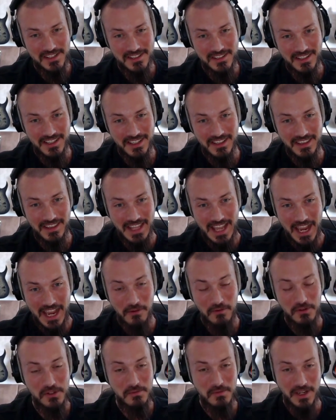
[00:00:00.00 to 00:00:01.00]
and then
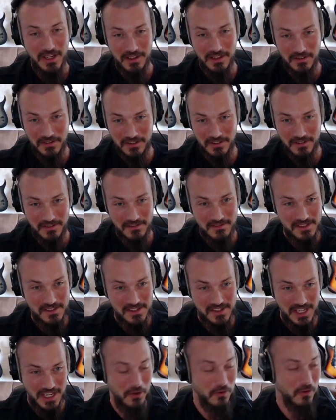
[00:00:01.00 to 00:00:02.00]
that was my
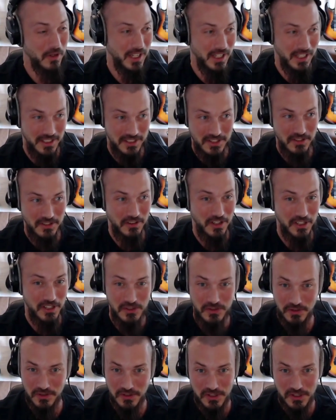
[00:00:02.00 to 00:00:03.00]
segue into all
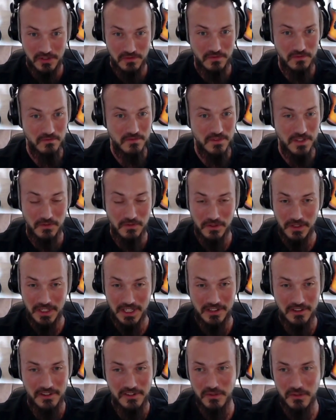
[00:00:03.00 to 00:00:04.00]
sorts of different
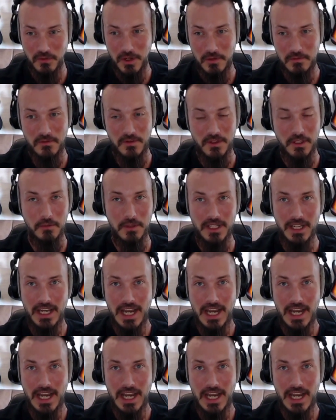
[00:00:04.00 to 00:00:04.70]
areas of web development.